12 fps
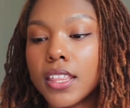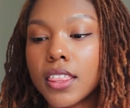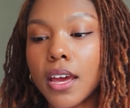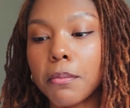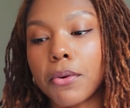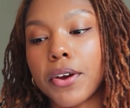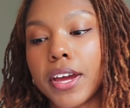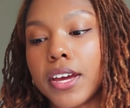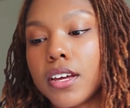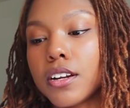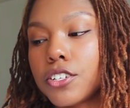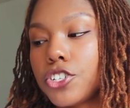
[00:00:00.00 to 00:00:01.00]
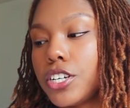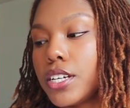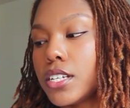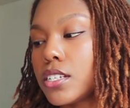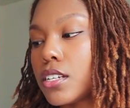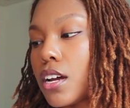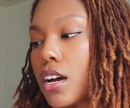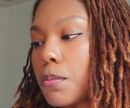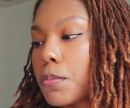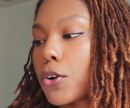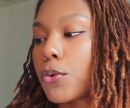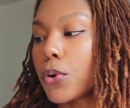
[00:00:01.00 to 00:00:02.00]
that braid, she ended
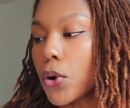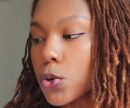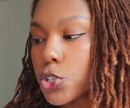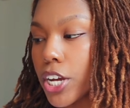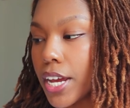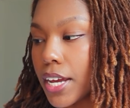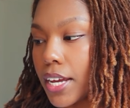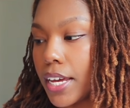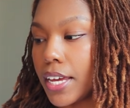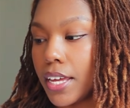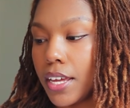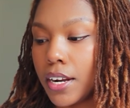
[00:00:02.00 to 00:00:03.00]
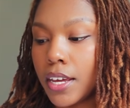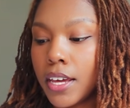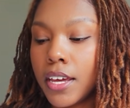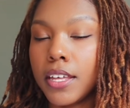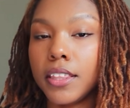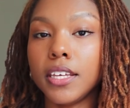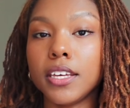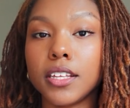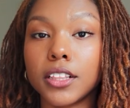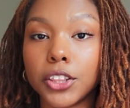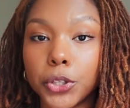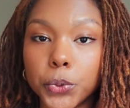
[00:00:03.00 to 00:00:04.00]
up crocheting in the
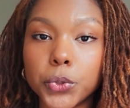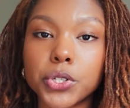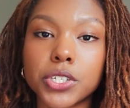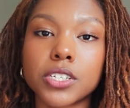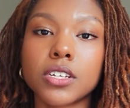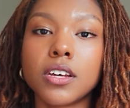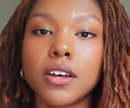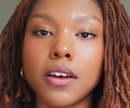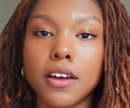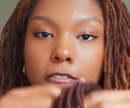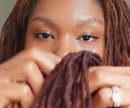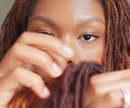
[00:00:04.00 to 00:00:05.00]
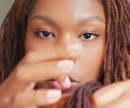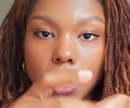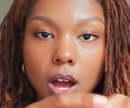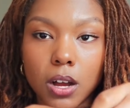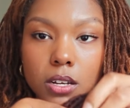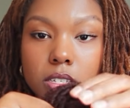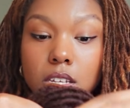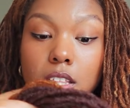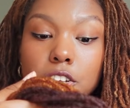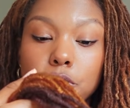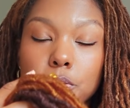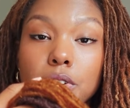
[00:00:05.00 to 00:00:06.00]
loose faux locks in the
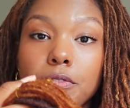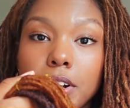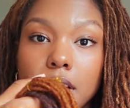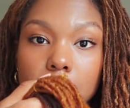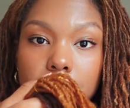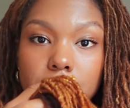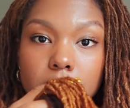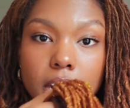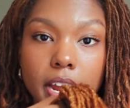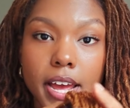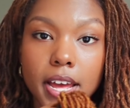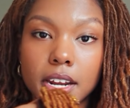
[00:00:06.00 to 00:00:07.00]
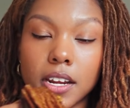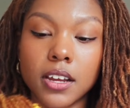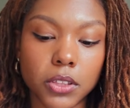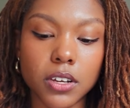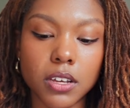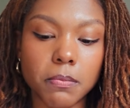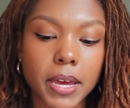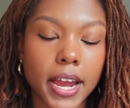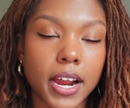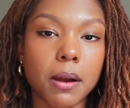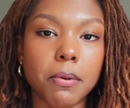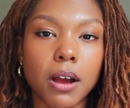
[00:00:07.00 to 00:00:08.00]
2 different colors that I had. Looking back,
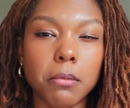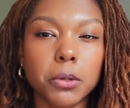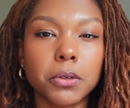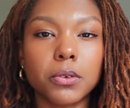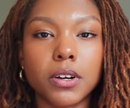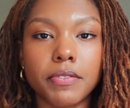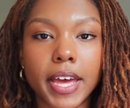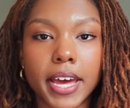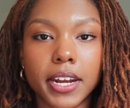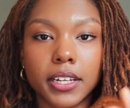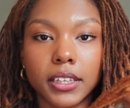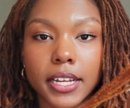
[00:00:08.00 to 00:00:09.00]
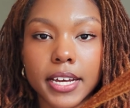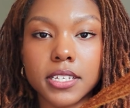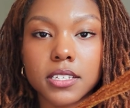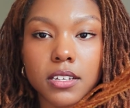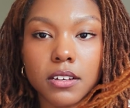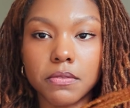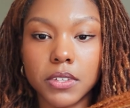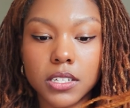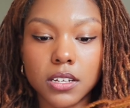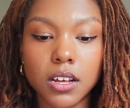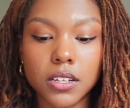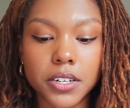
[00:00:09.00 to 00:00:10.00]
I probably would have added less of this
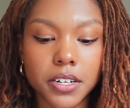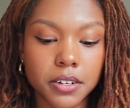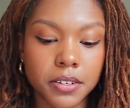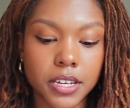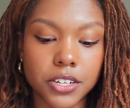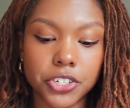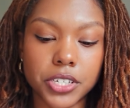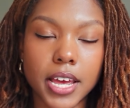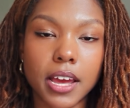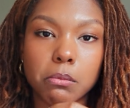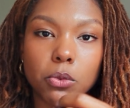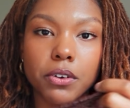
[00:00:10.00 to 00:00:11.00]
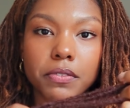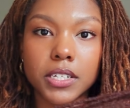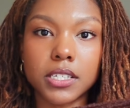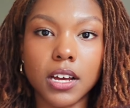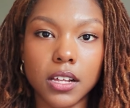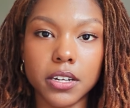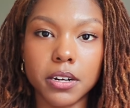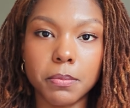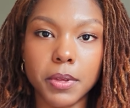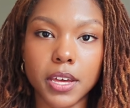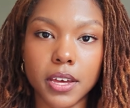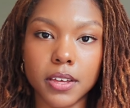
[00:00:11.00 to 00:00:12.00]
color and just had more of this color,
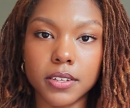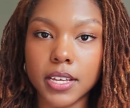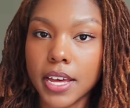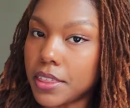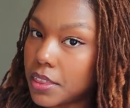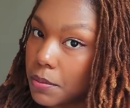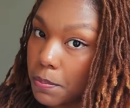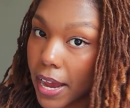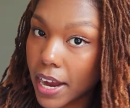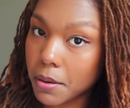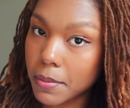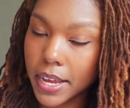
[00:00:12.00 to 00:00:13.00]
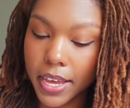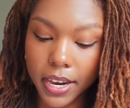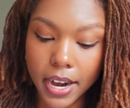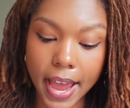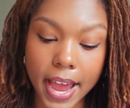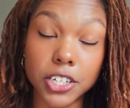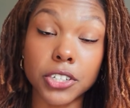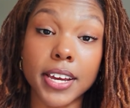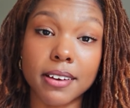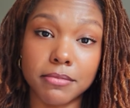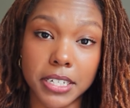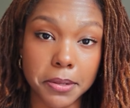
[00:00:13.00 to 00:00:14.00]
because at the back of my head I actually
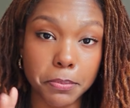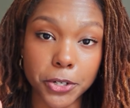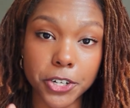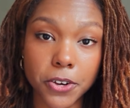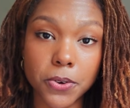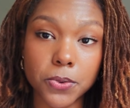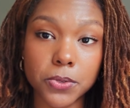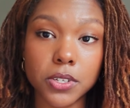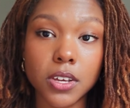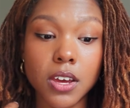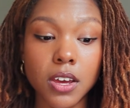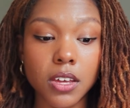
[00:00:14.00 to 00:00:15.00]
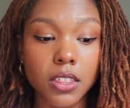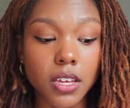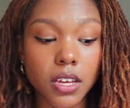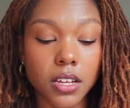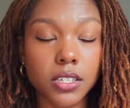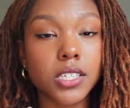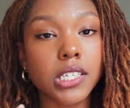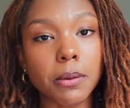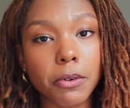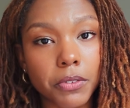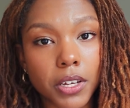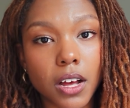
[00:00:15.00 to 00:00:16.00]
have deeper tones than some
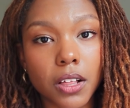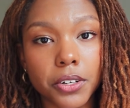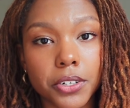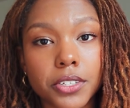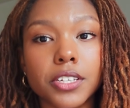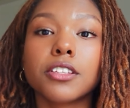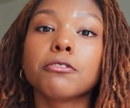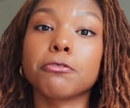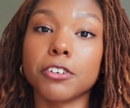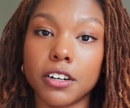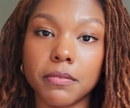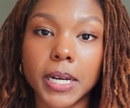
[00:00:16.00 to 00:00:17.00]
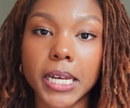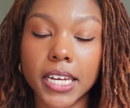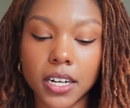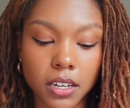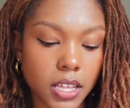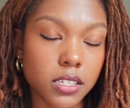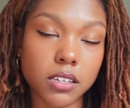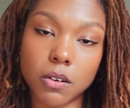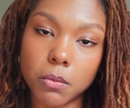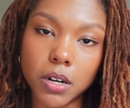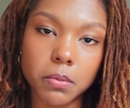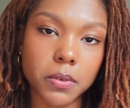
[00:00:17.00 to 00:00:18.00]
of the colors in the front of my head. That's not on
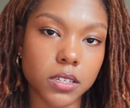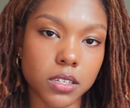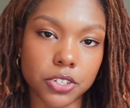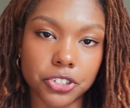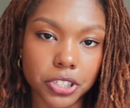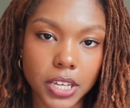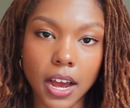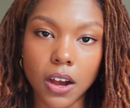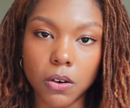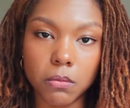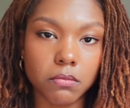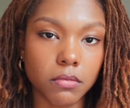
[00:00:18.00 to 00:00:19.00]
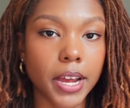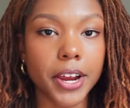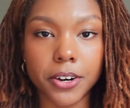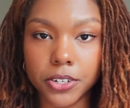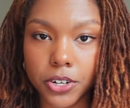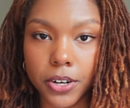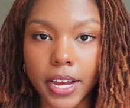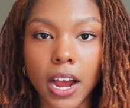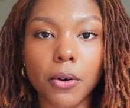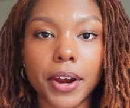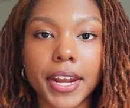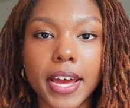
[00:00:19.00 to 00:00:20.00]
purpose, that's just how my hair is turning out
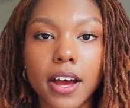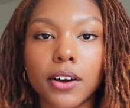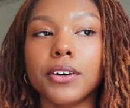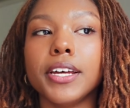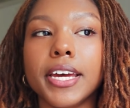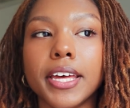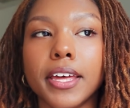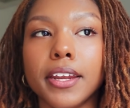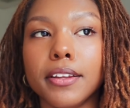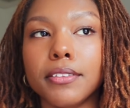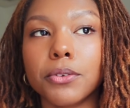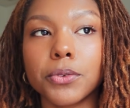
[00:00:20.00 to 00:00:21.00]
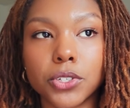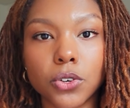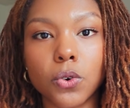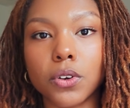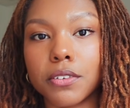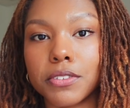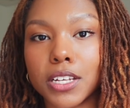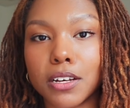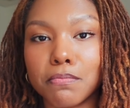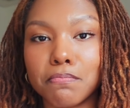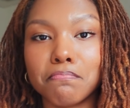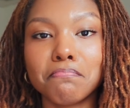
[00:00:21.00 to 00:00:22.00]
right now, and the result of
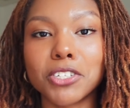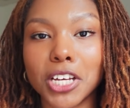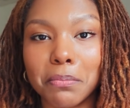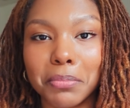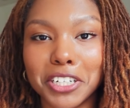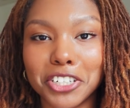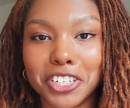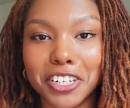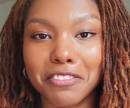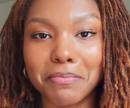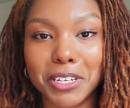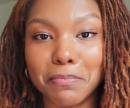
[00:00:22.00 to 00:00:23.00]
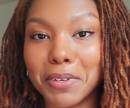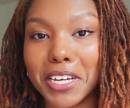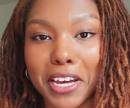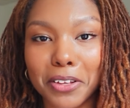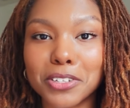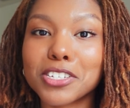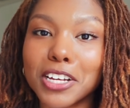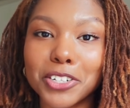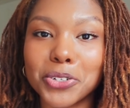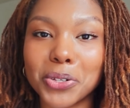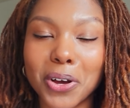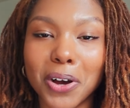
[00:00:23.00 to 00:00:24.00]
some sun bleaching, of me being out in the sun
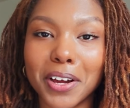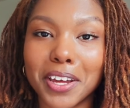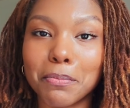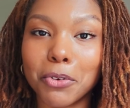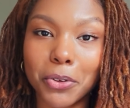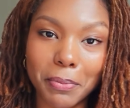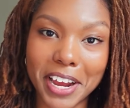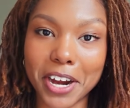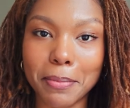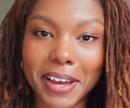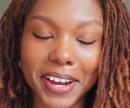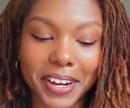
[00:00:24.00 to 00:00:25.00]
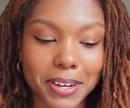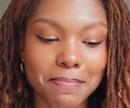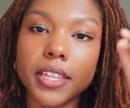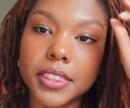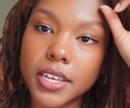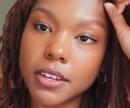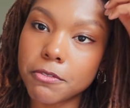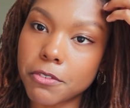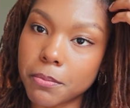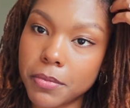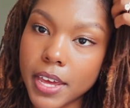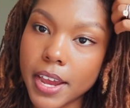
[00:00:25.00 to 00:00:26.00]
too long and pulling my hair back. And then
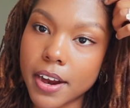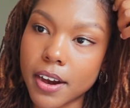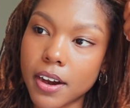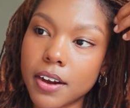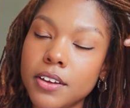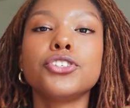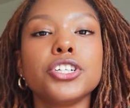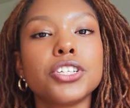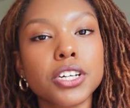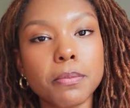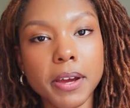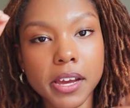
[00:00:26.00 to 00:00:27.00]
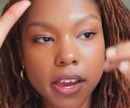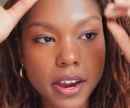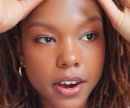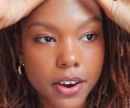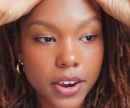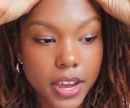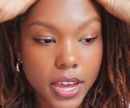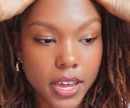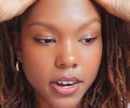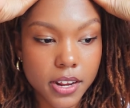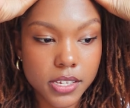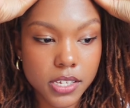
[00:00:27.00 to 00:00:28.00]
from there, she took my hair, and
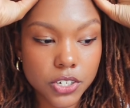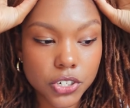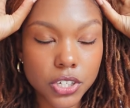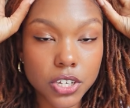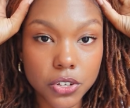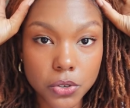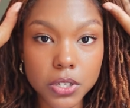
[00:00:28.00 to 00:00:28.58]
essentially you can